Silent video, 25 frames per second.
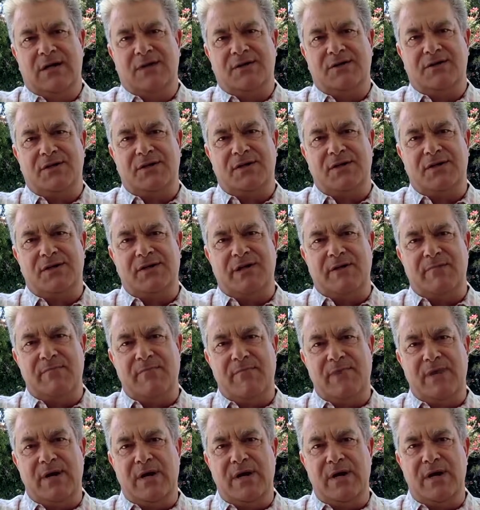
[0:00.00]
So he sent
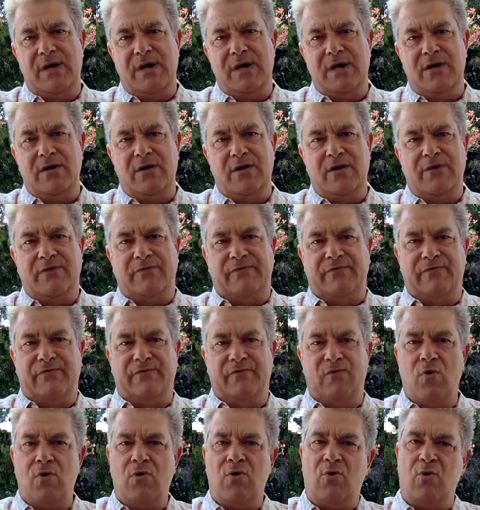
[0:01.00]
me
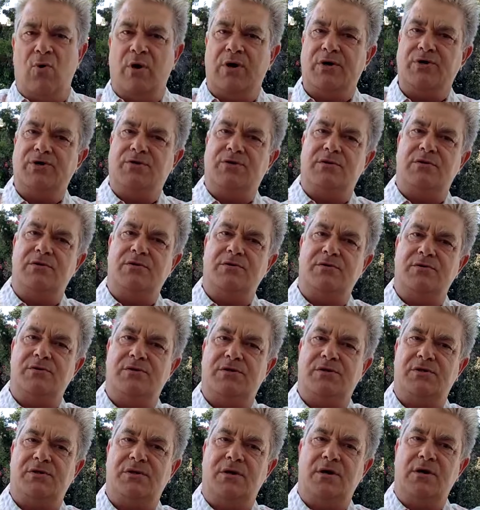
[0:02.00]
four
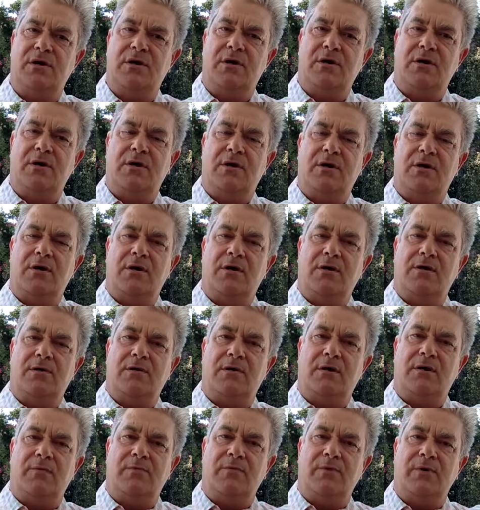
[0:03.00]
questions
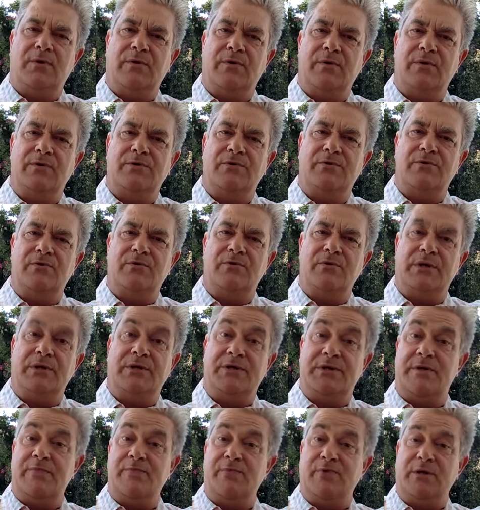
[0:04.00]
that I'm going to
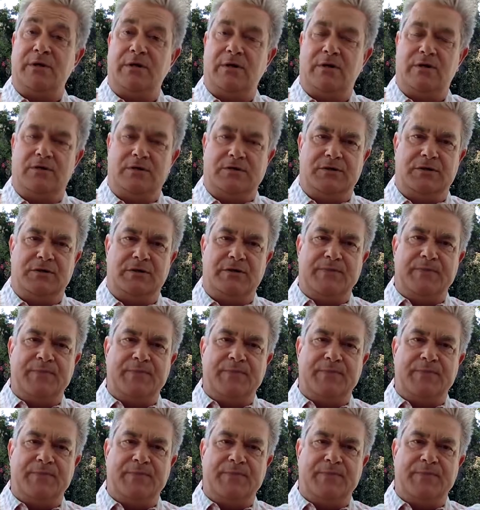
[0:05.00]
attempt to answer